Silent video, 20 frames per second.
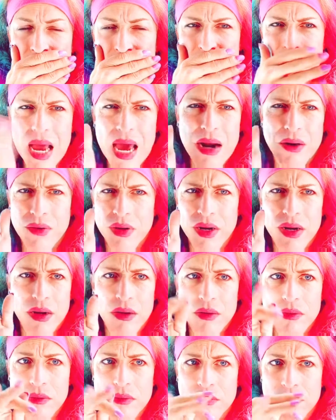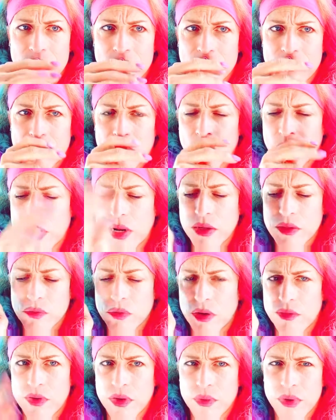I don't care, pronouns,
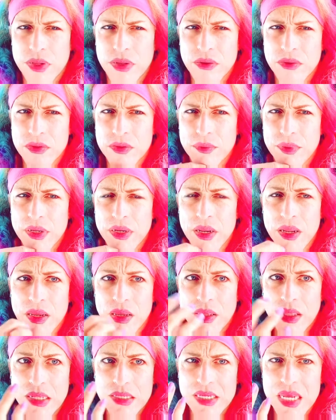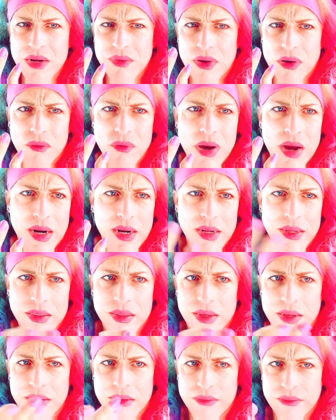whatever you want to use, but it's kind of ironic
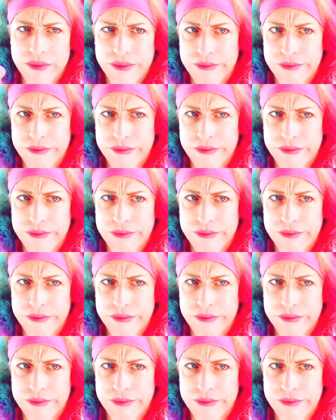that